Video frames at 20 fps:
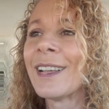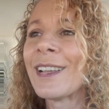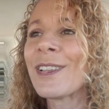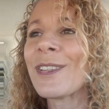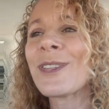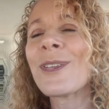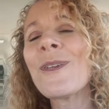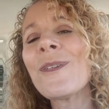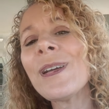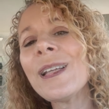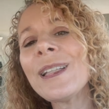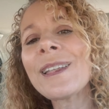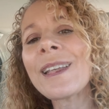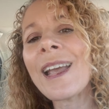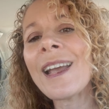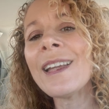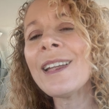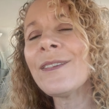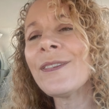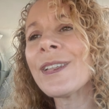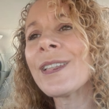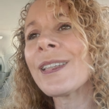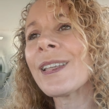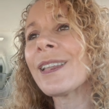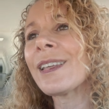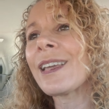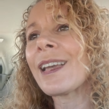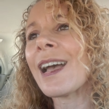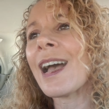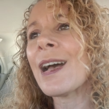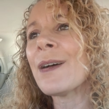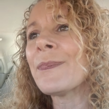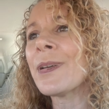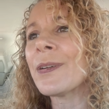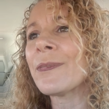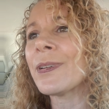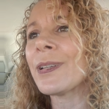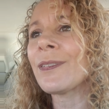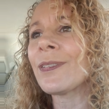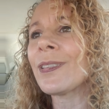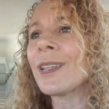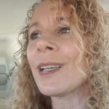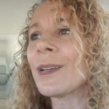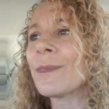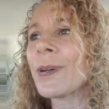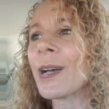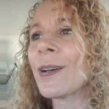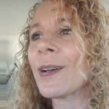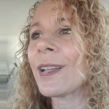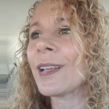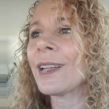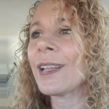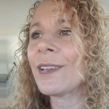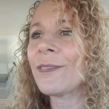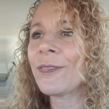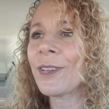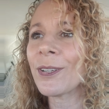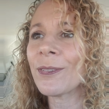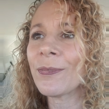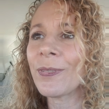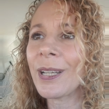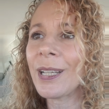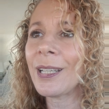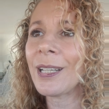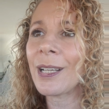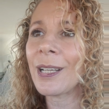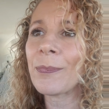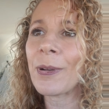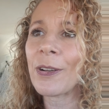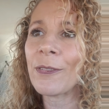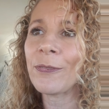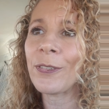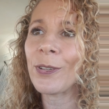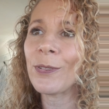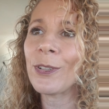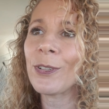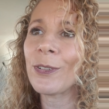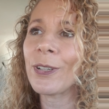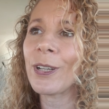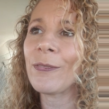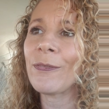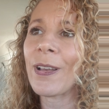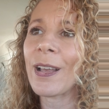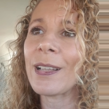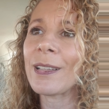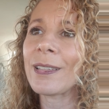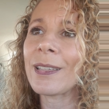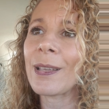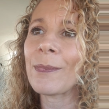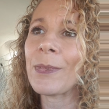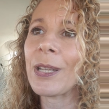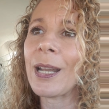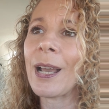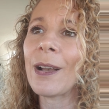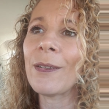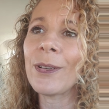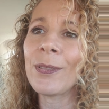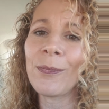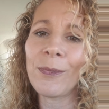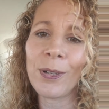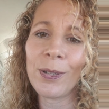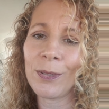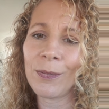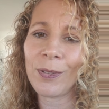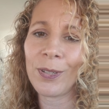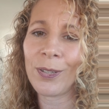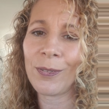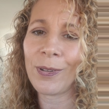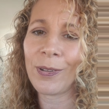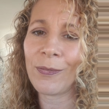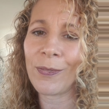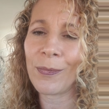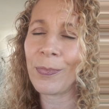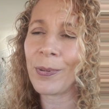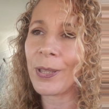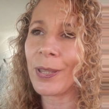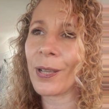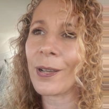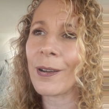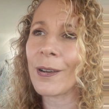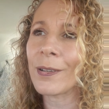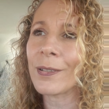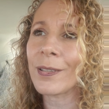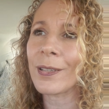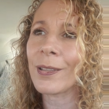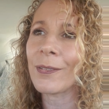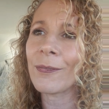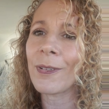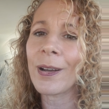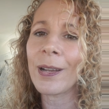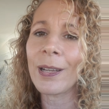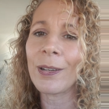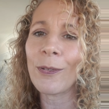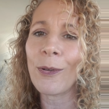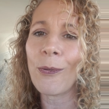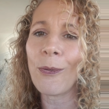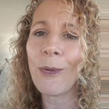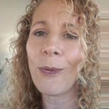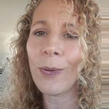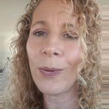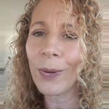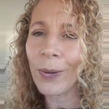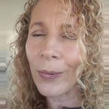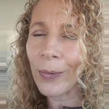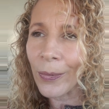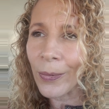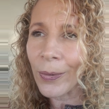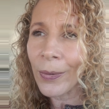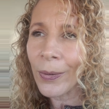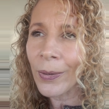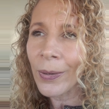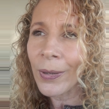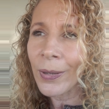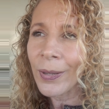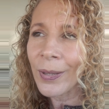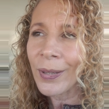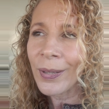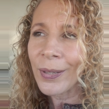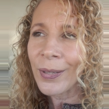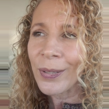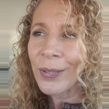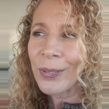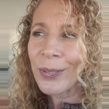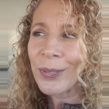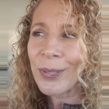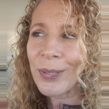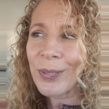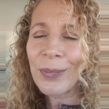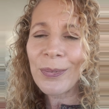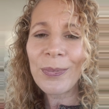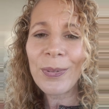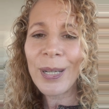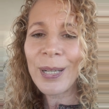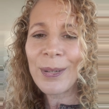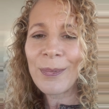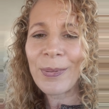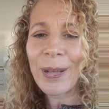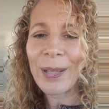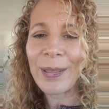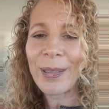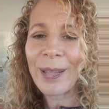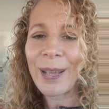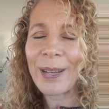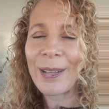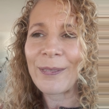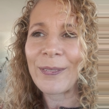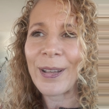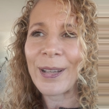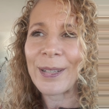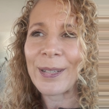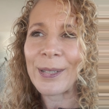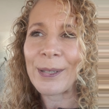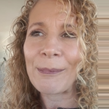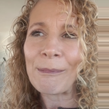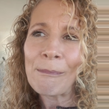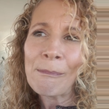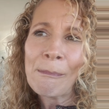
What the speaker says: So it's kind of a silly comment when you think about it. If you're reading about future events, I mean, how in the world would you even put the cards in the right order to read about that event?